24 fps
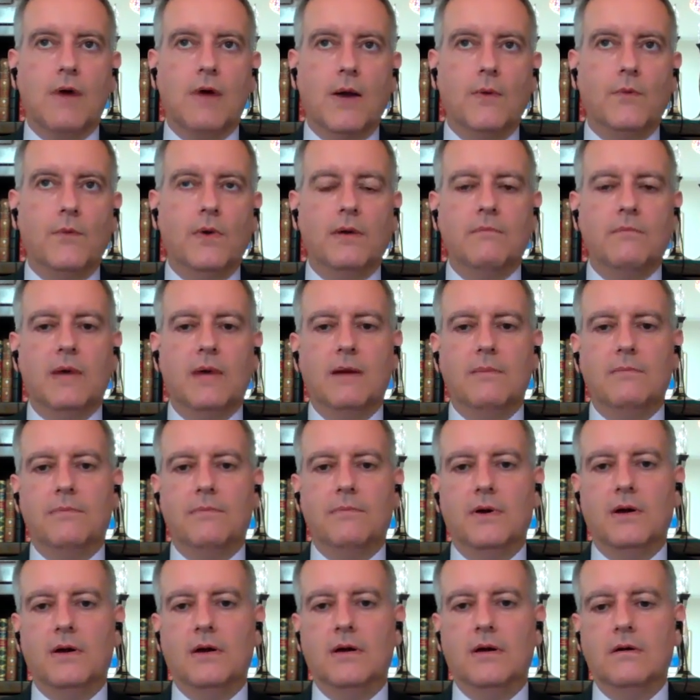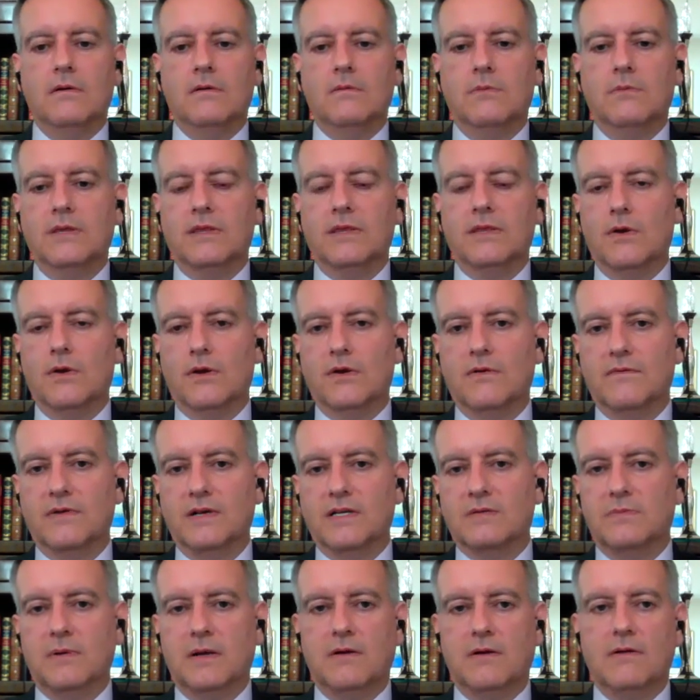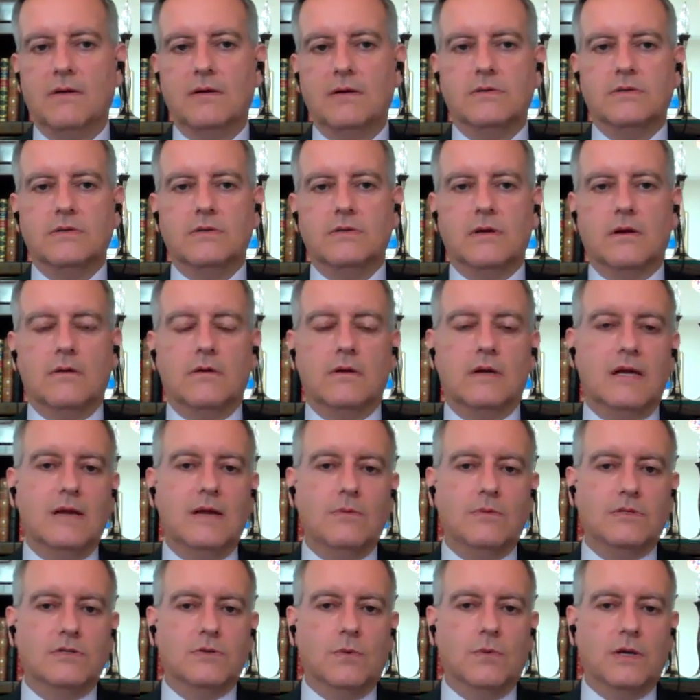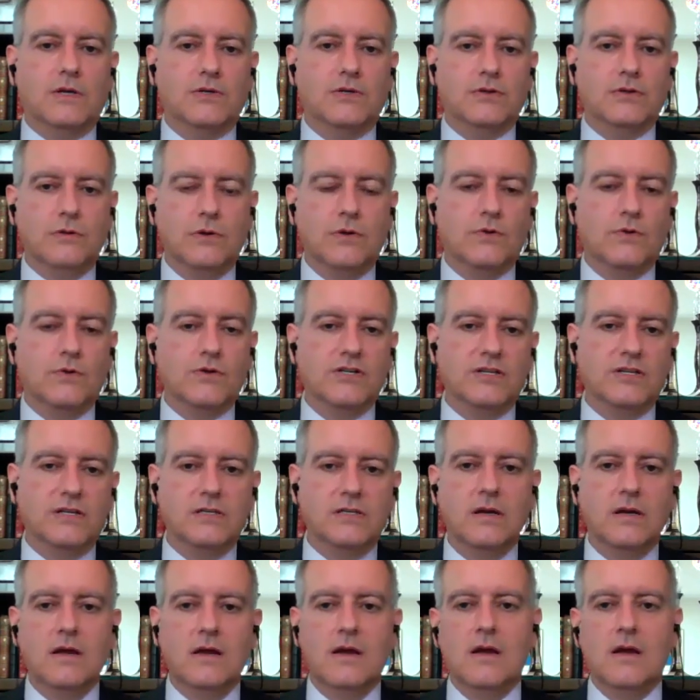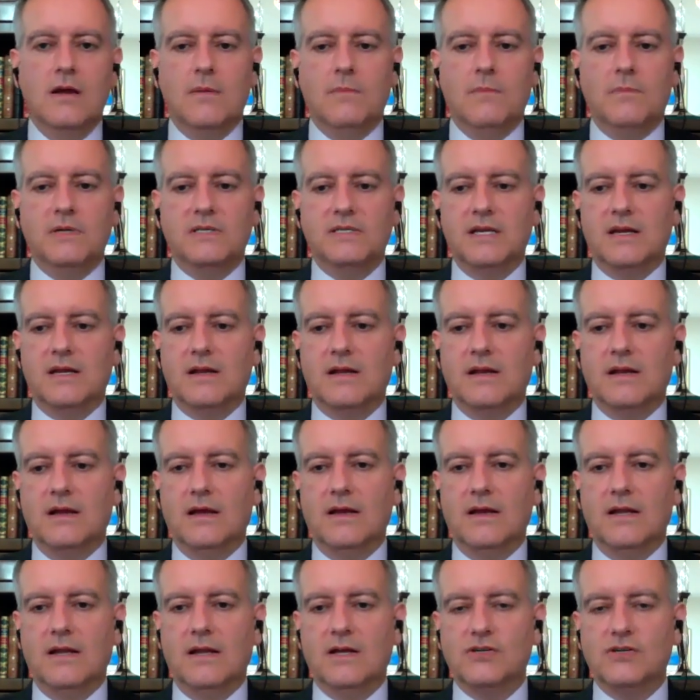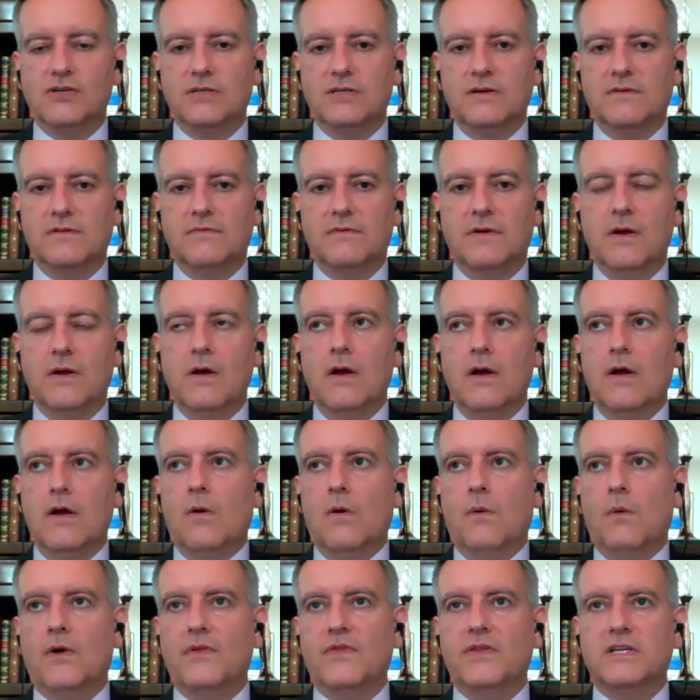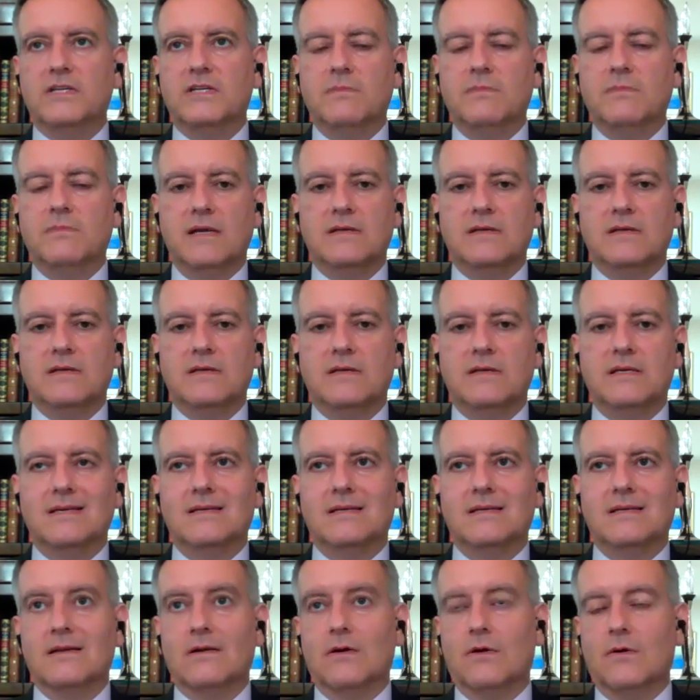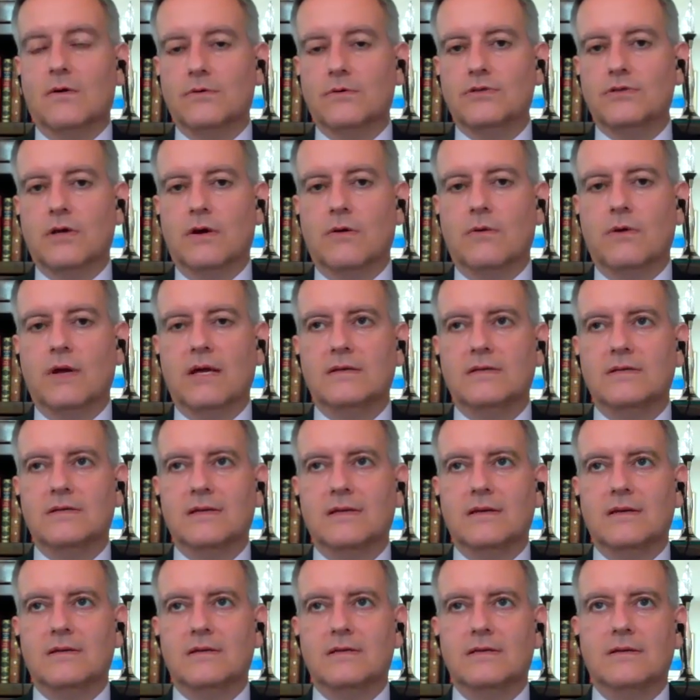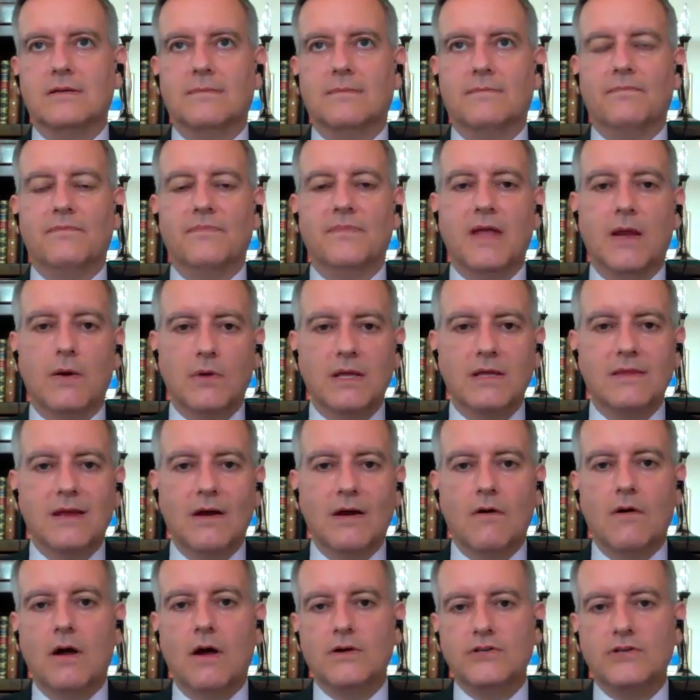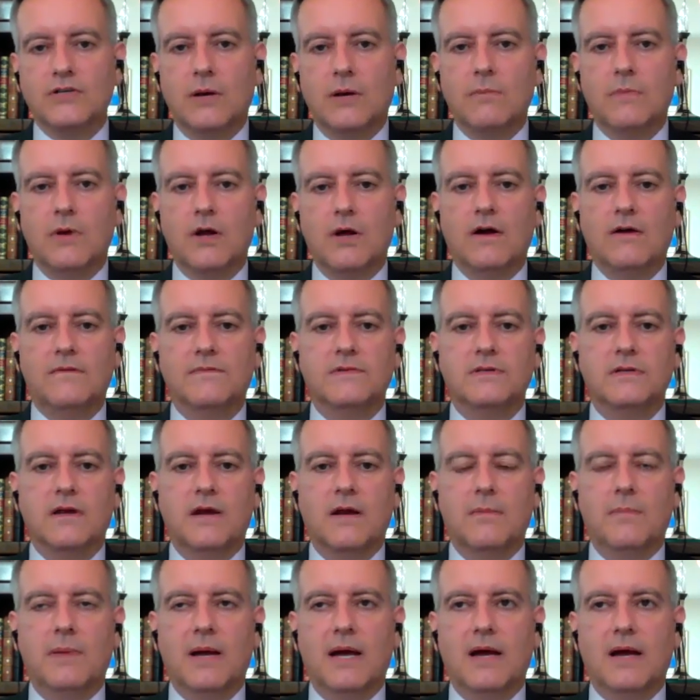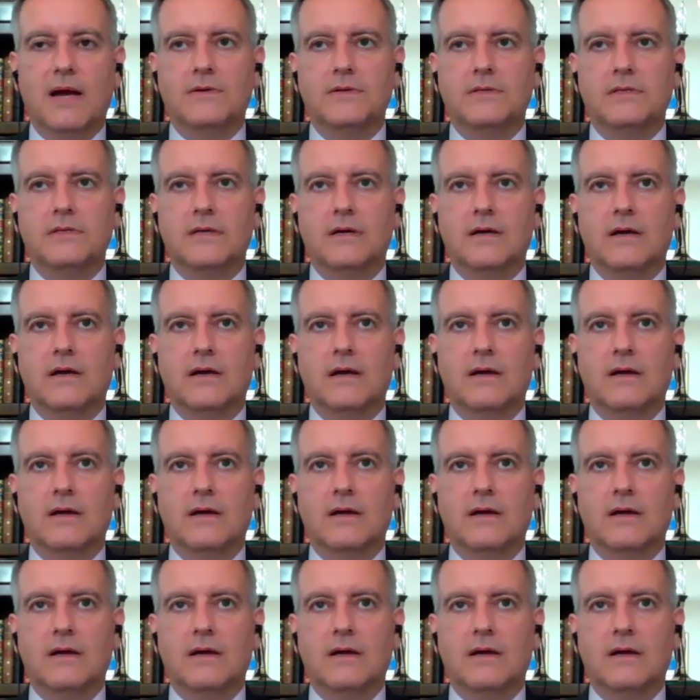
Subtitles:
right-wing member with a lot of experience. So he was the one to launch this particular initiative. What this means is that there are some nerves about